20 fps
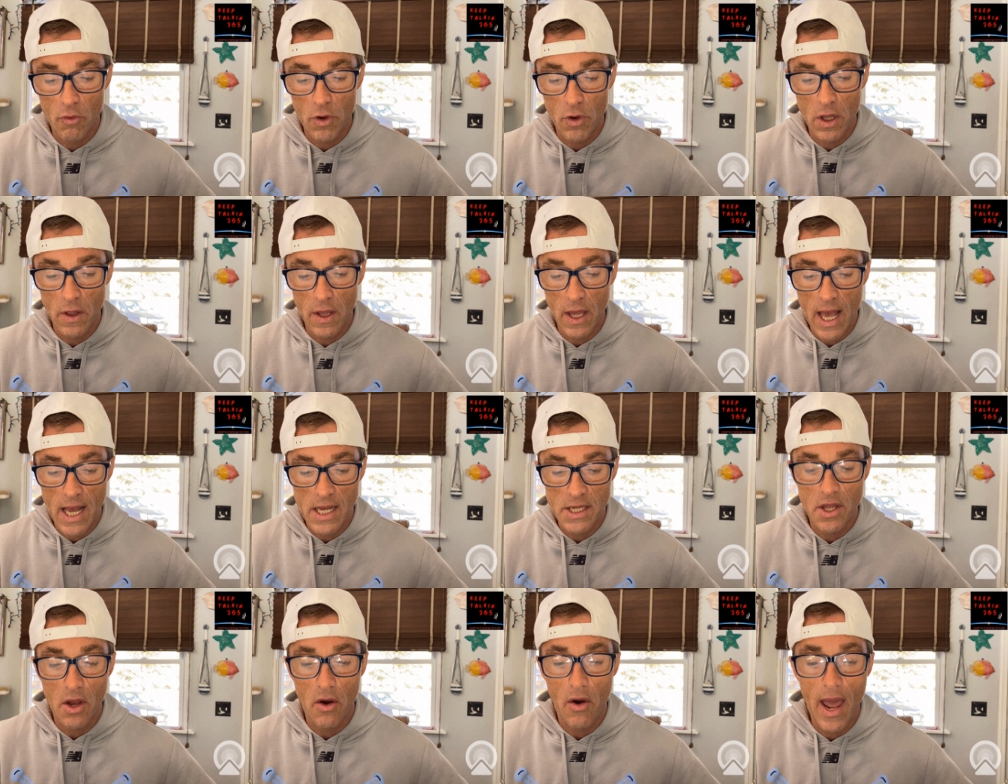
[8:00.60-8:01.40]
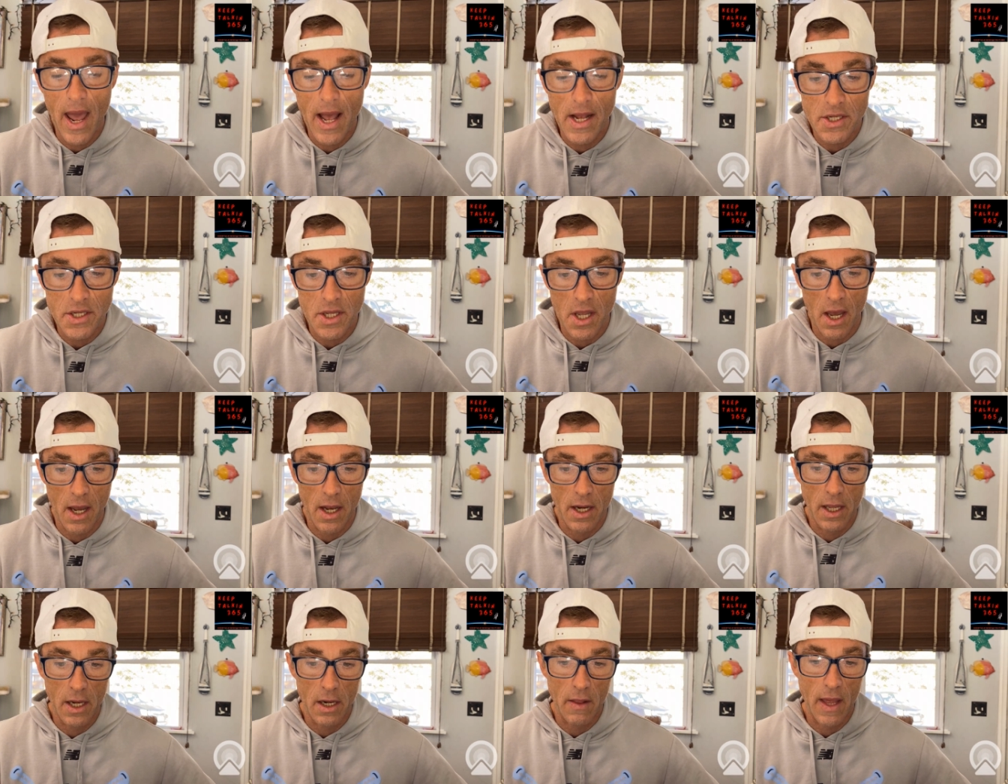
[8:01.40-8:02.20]
really has their hands
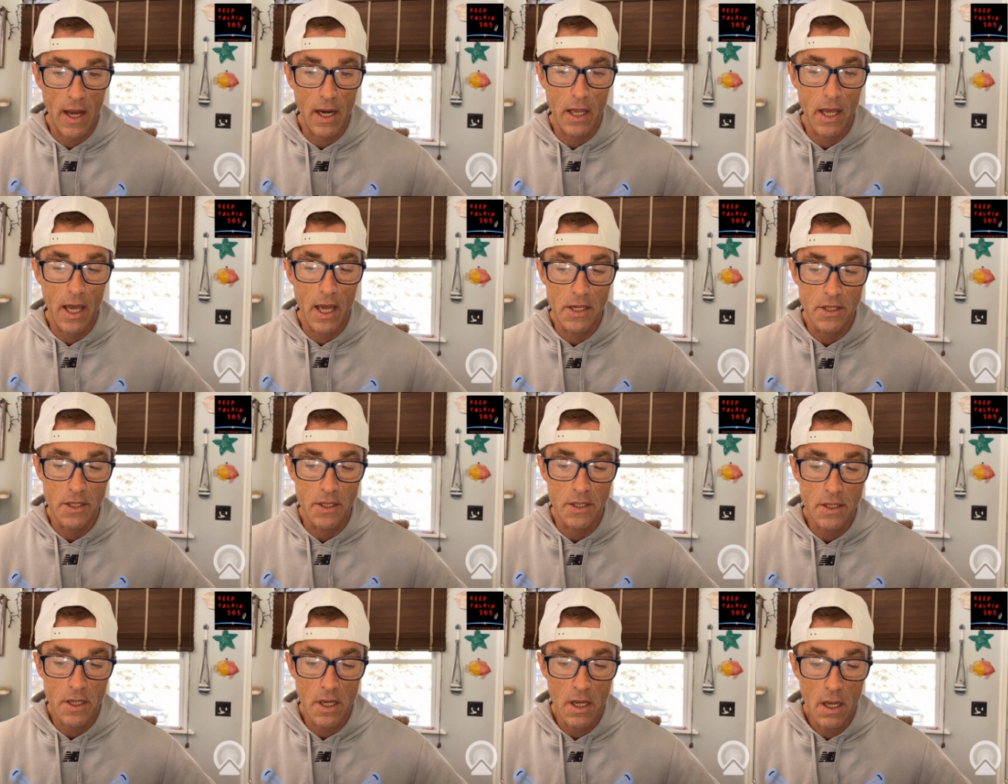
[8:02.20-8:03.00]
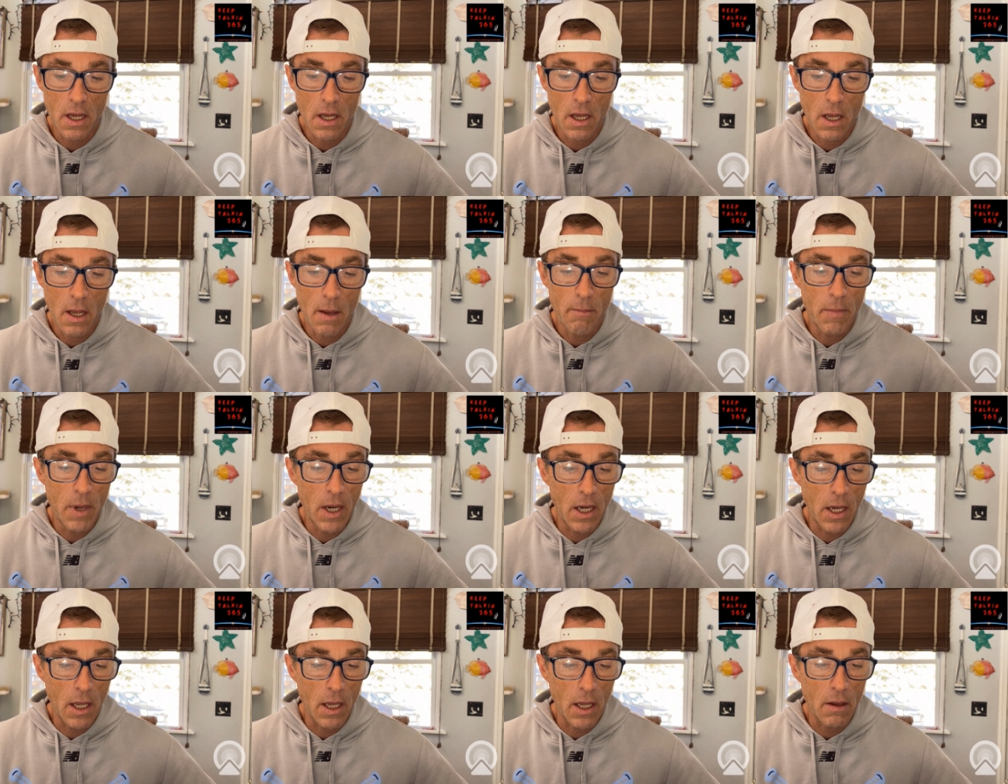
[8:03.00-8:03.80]
tied in a lot of cases,
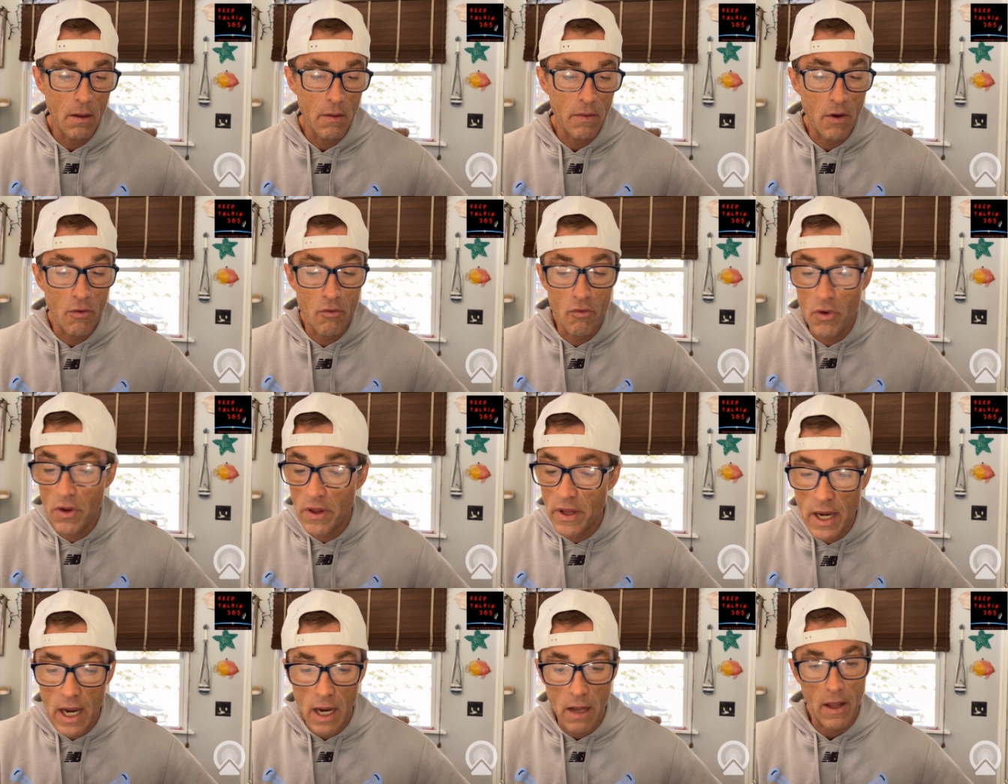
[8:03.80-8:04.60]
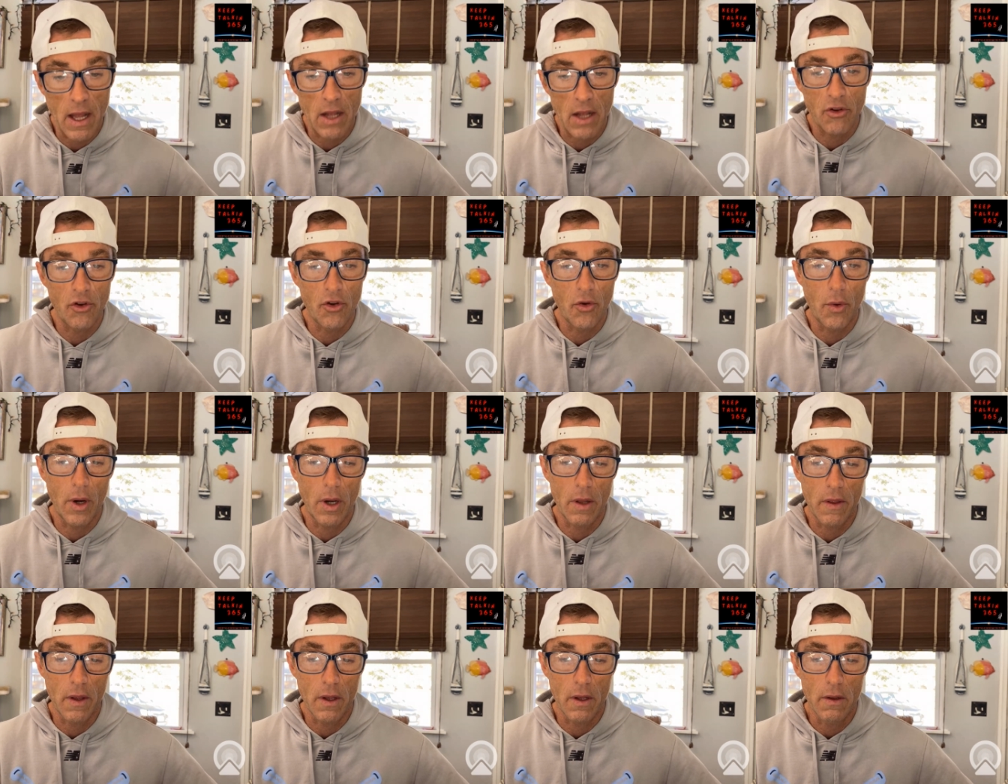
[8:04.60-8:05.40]
meaning they're really not allowed to do
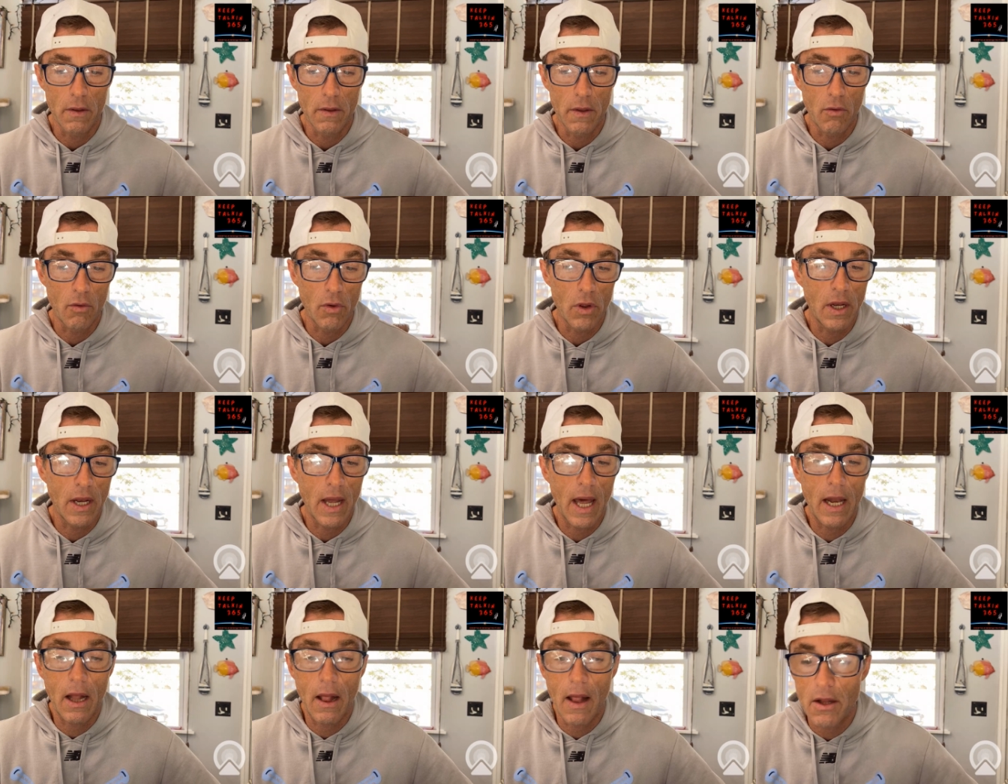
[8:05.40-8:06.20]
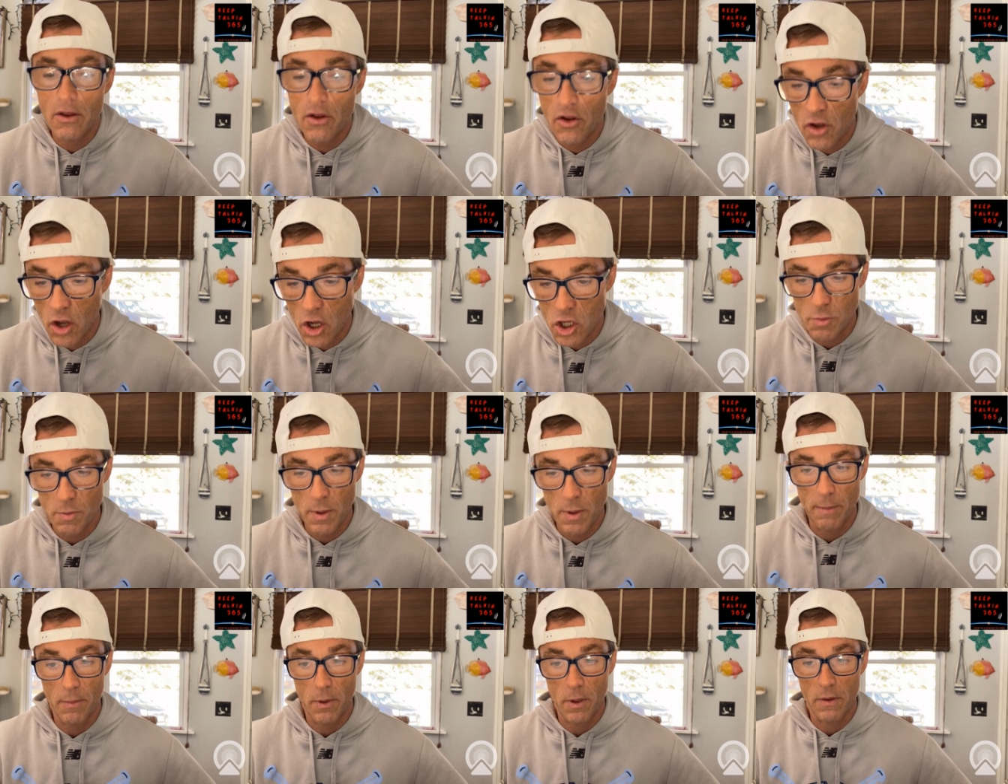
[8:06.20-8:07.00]
anything. They're really not allowed to touch
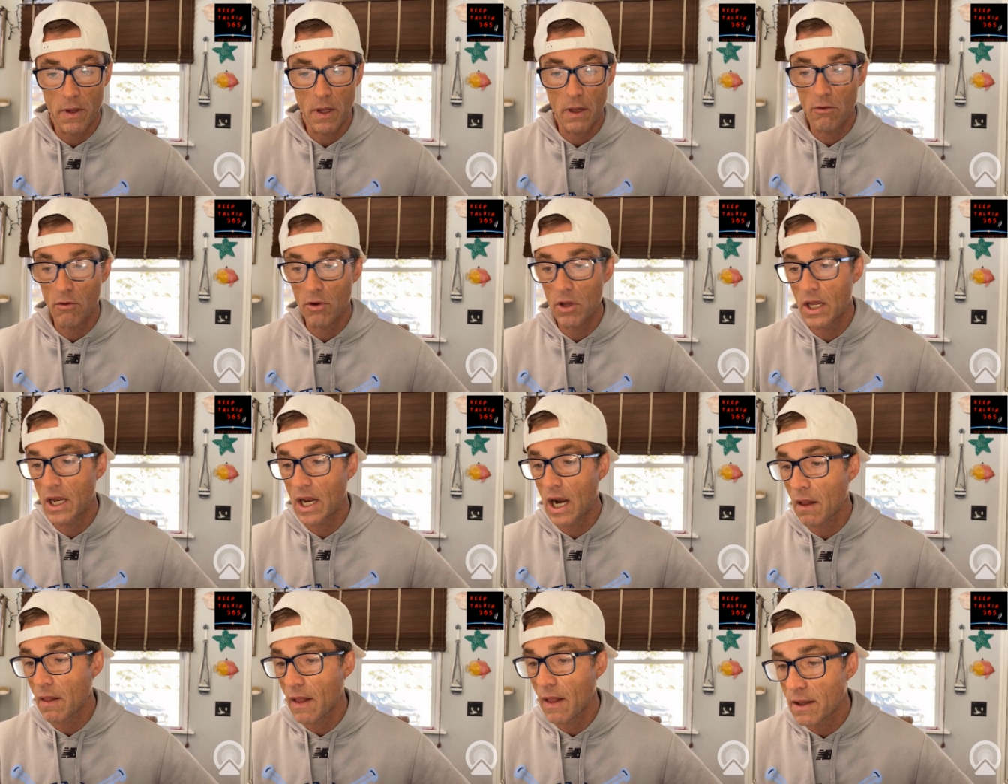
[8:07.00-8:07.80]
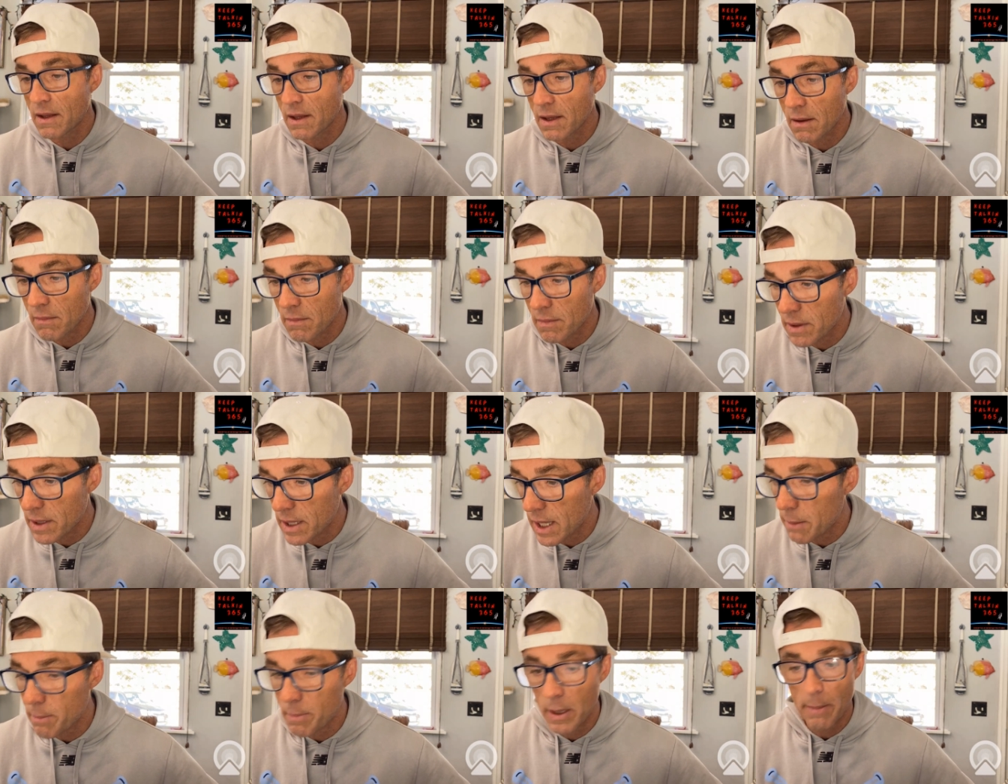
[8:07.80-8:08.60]
people. They're really not allowed to
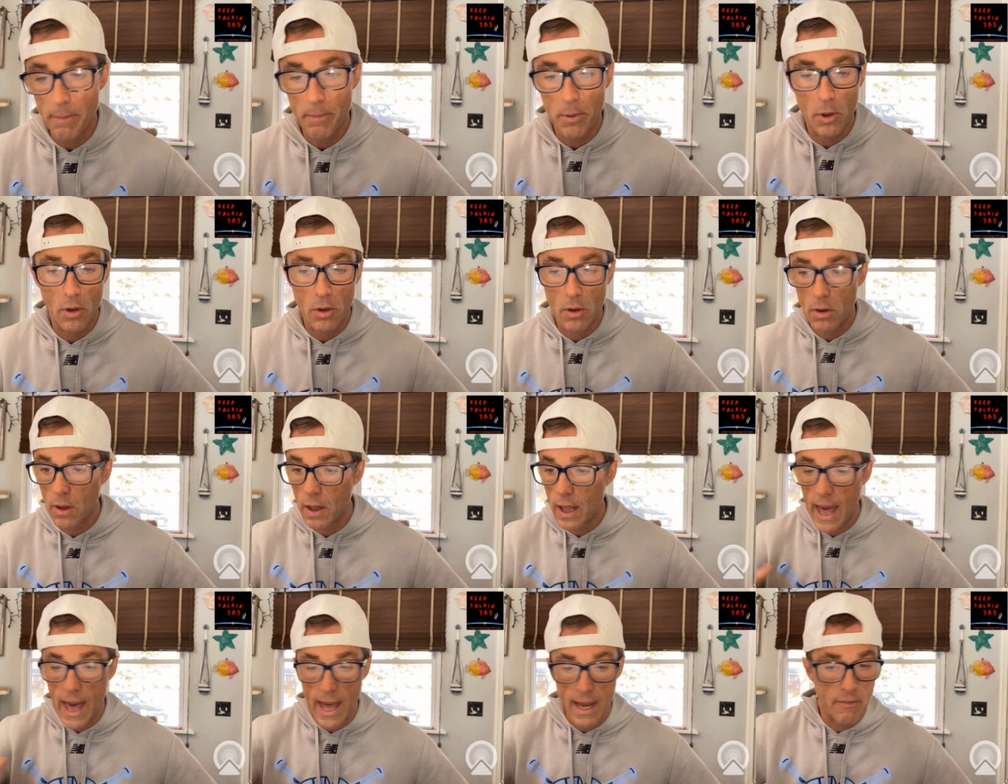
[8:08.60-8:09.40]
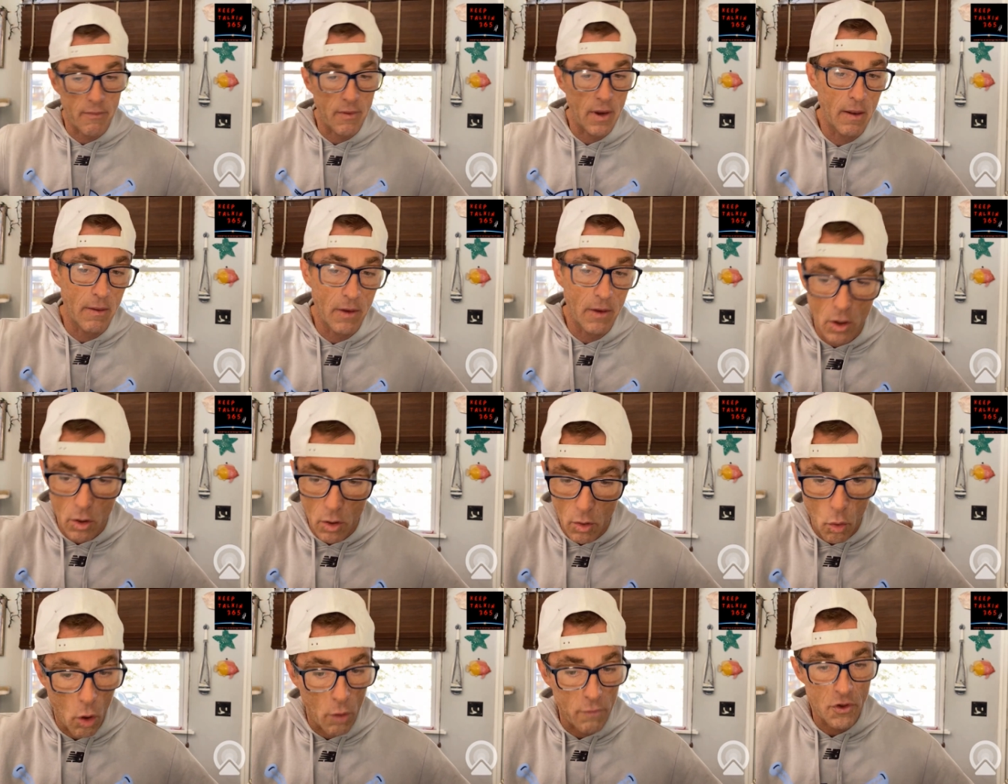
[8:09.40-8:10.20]
kick people out of,
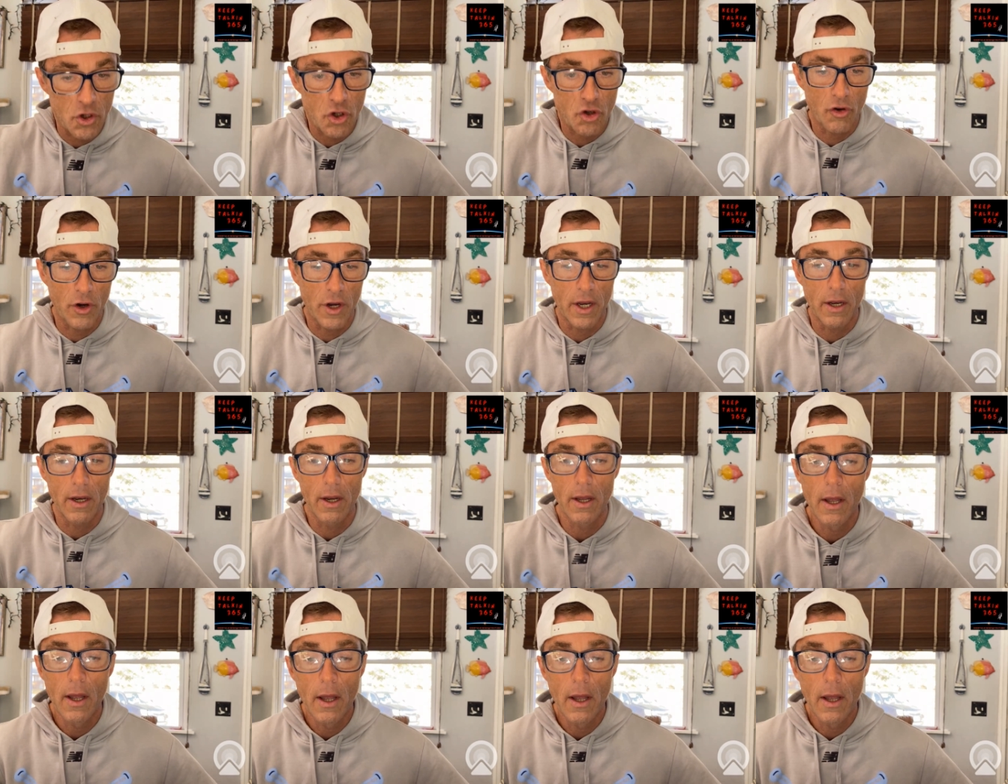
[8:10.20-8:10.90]
off the street.